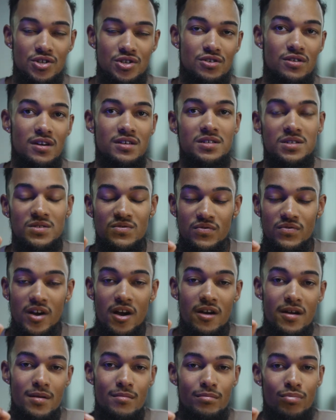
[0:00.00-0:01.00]
Stress is
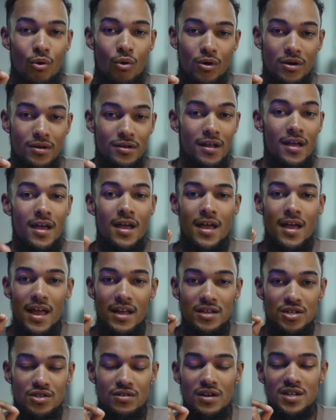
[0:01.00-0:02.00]
very important,
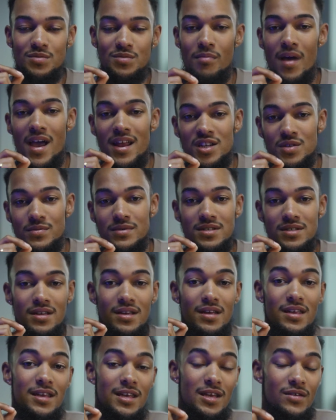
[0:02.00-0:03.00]
and stress management is
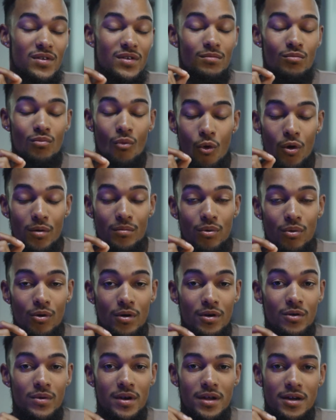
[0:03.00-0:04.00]
even more
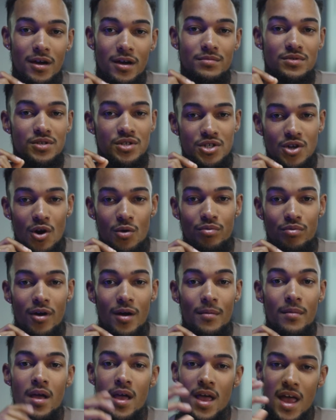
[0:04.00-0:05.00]
important when it comes to show
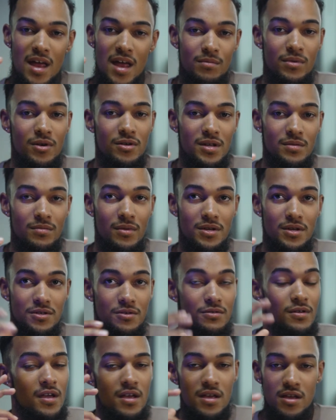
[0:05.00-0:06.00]
prep and building muscle.